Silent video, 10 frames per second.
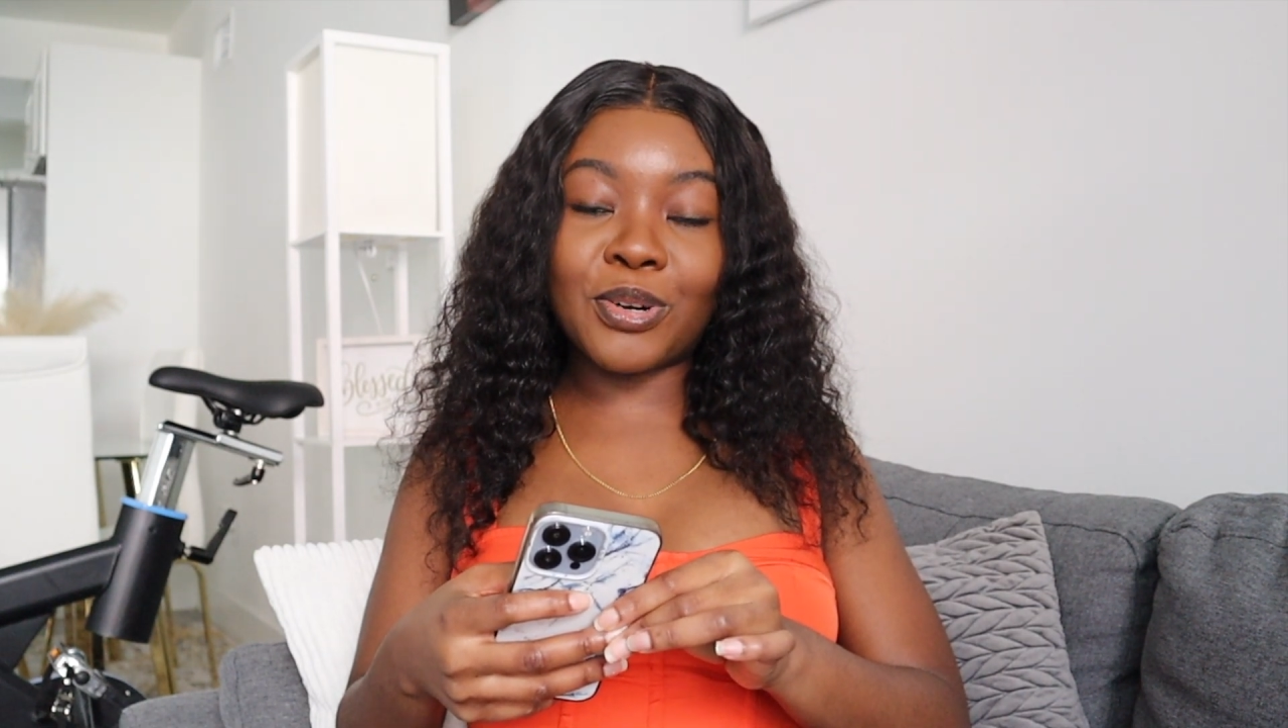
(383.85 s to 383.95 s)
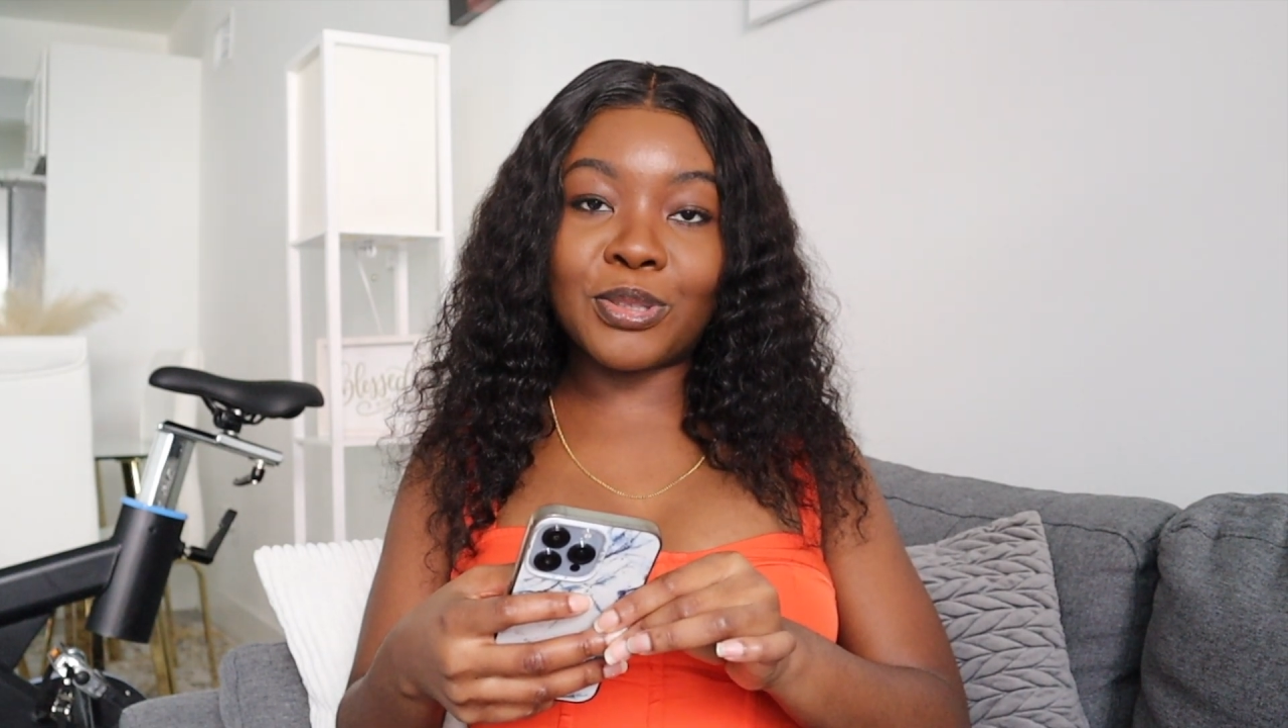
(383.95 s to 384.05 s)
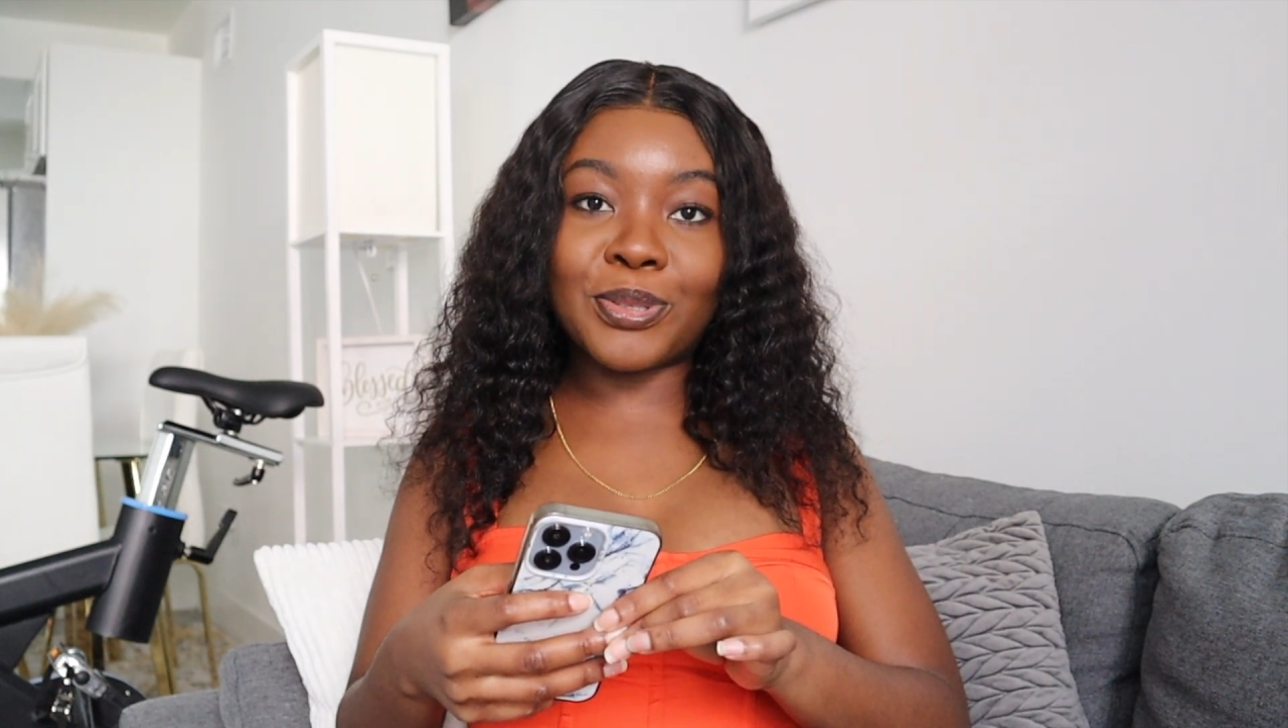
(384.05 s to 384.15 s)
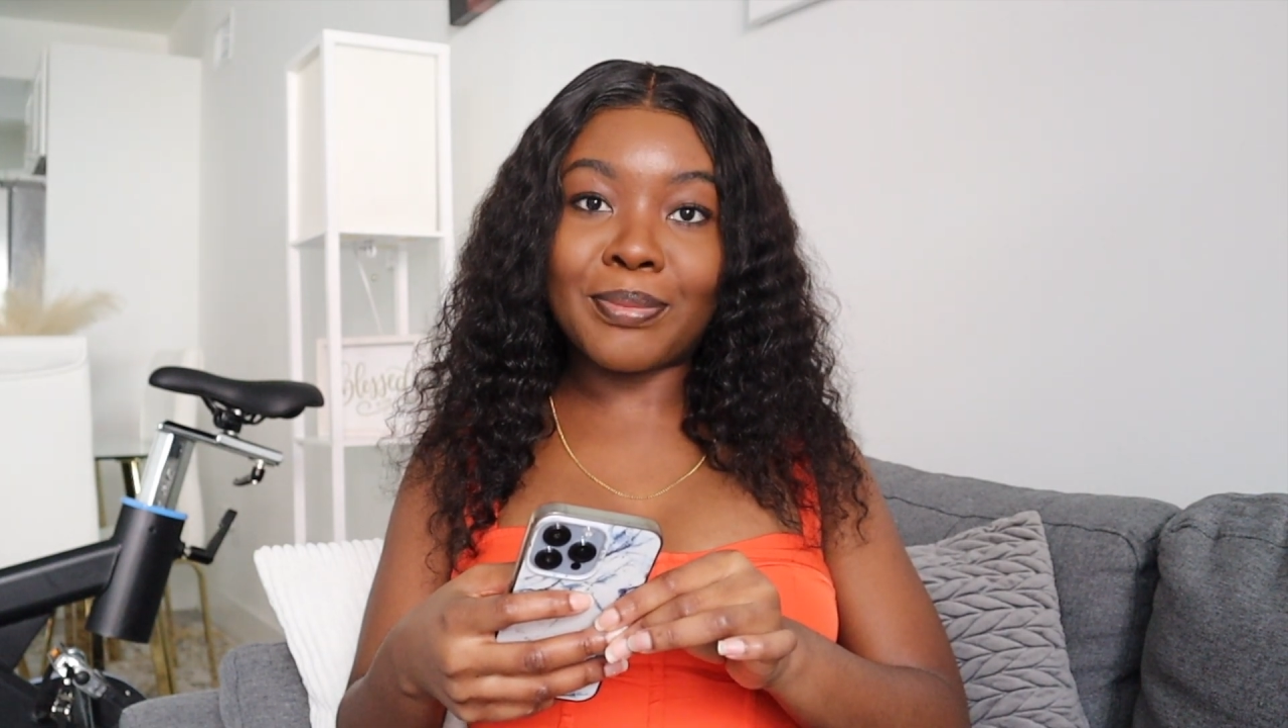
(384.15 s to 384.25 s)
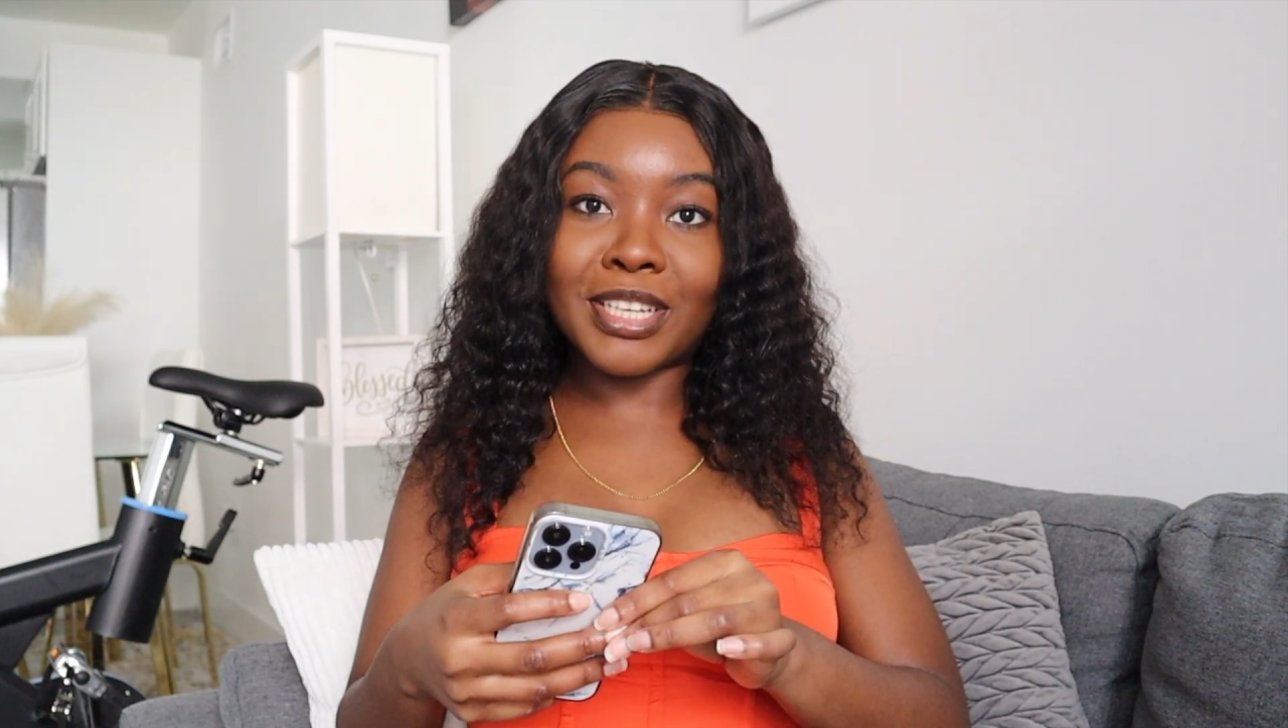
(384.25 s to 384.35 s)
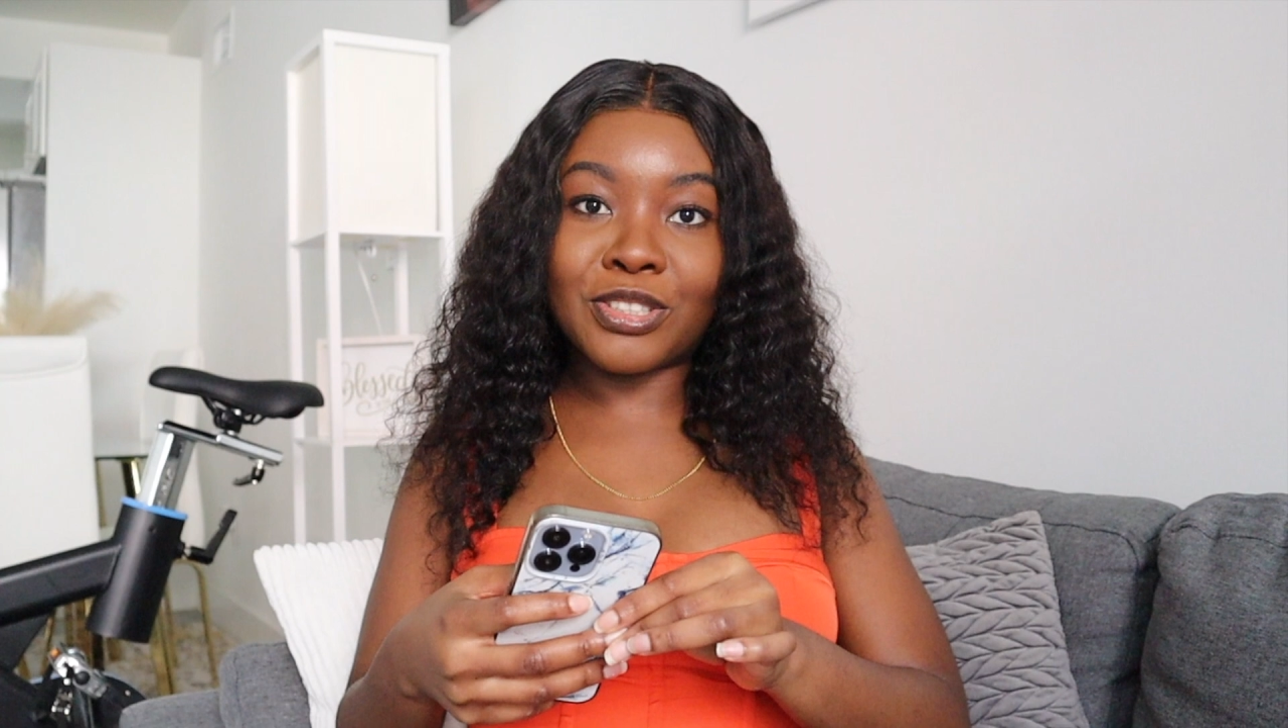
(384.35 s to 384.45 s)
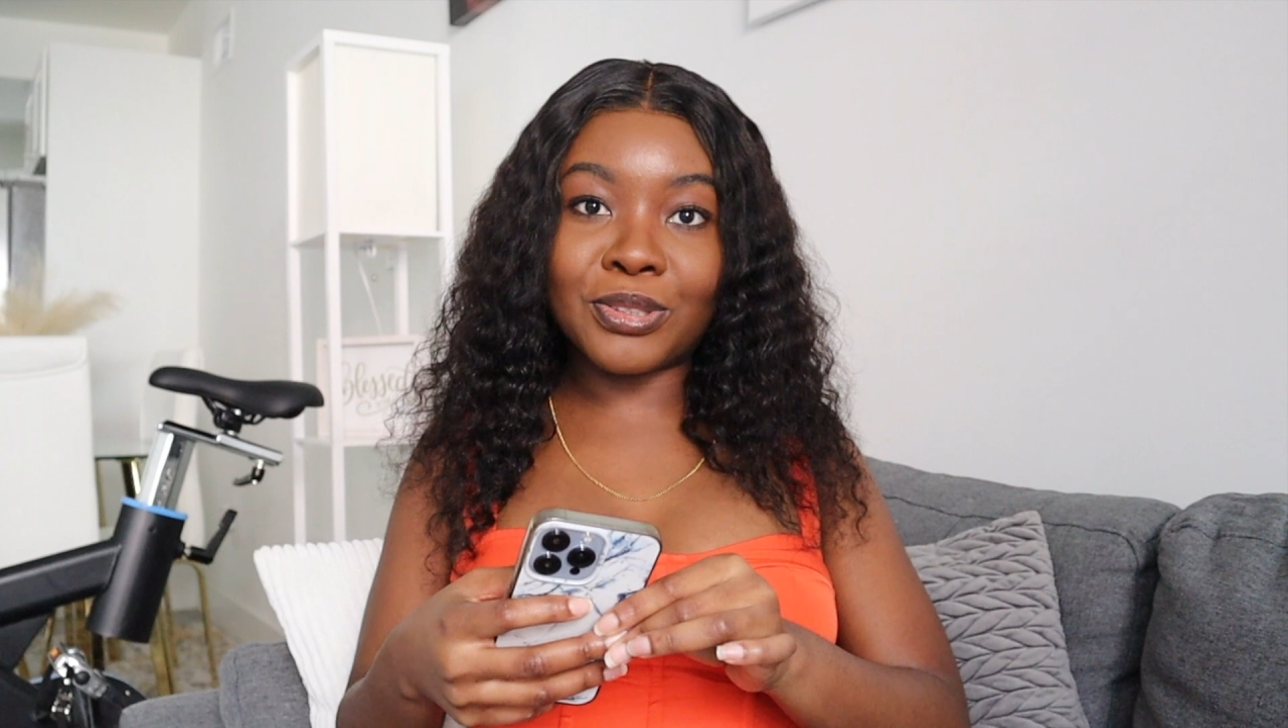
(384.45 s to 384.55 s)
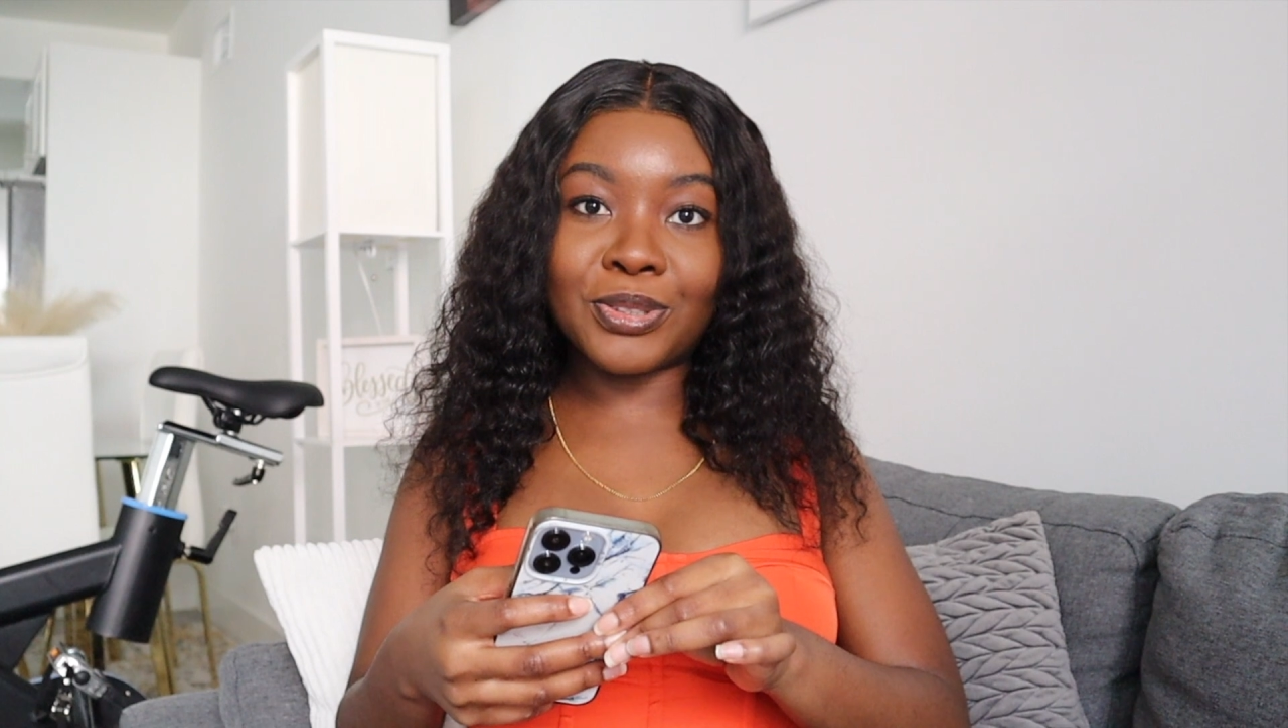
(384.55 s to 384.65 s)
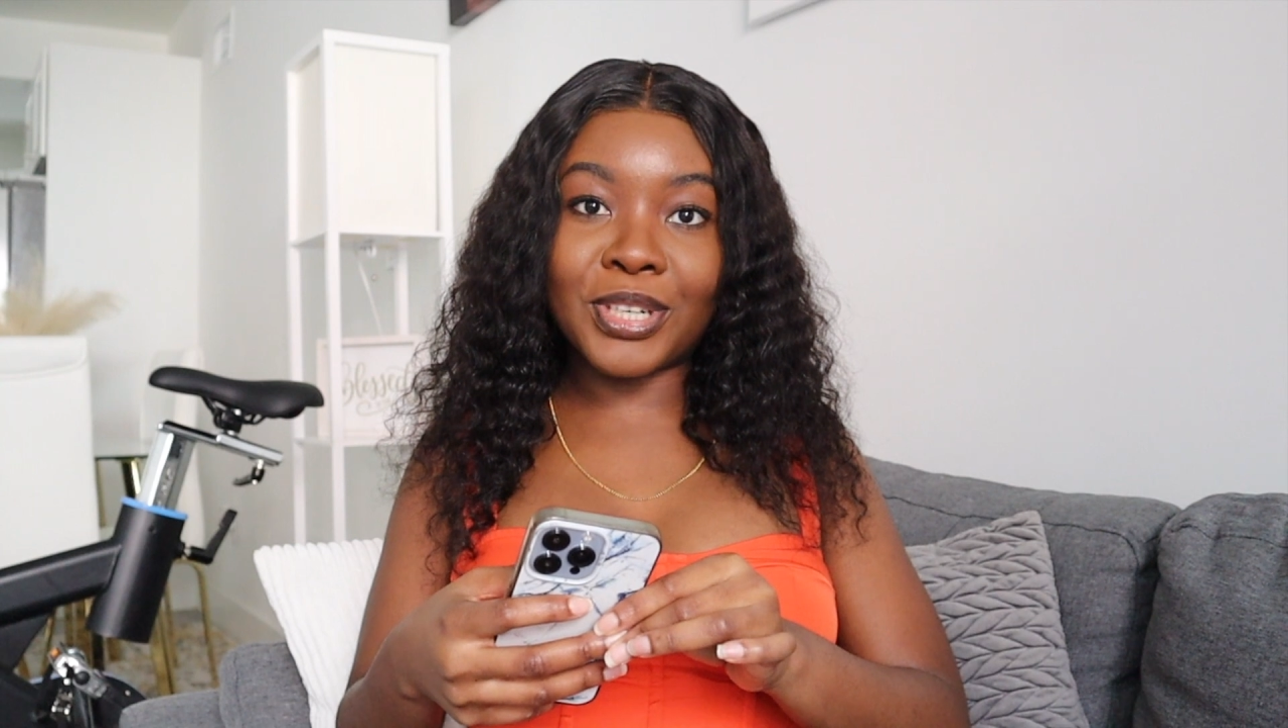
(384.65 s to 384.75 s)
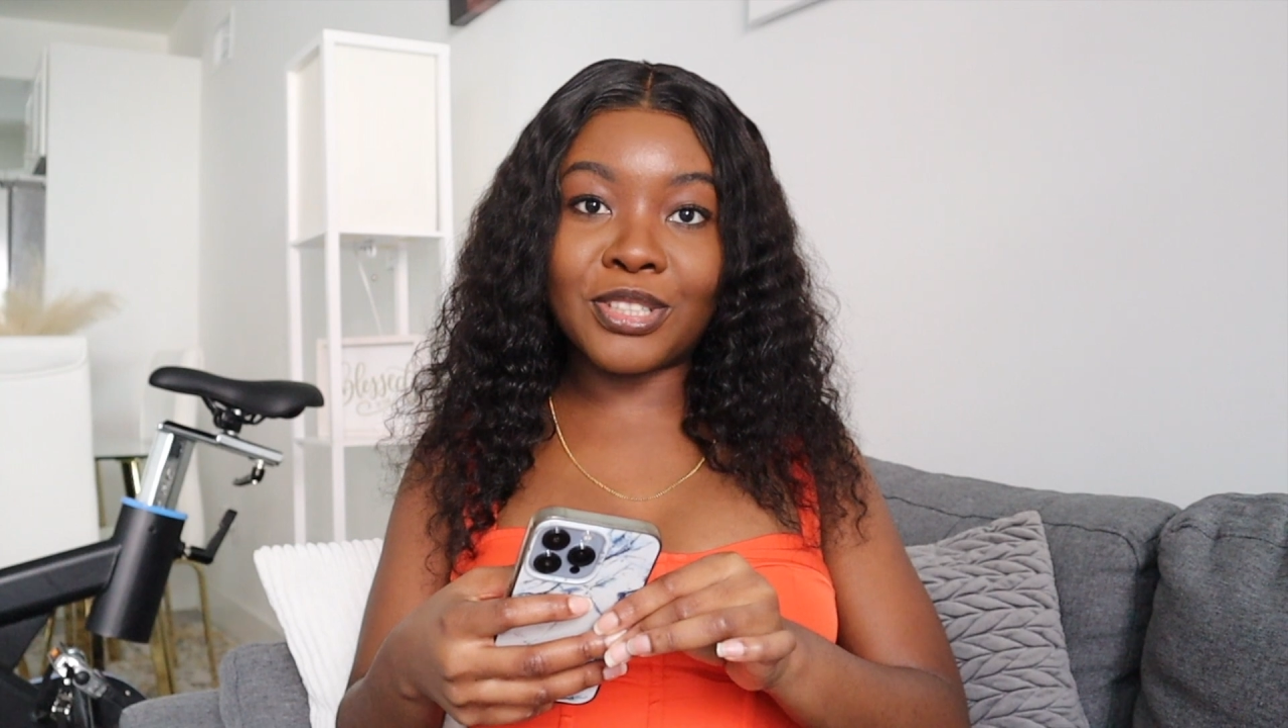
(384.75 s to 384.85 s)
on to my
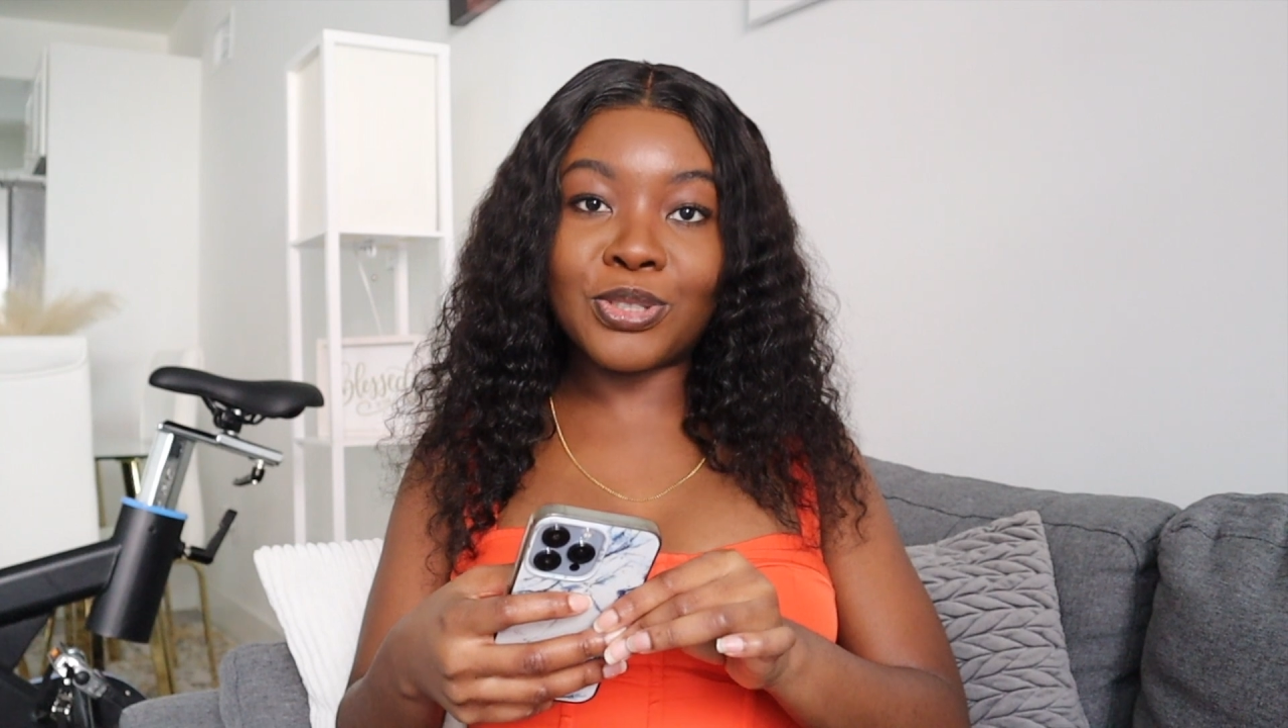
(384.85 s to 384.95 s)
children,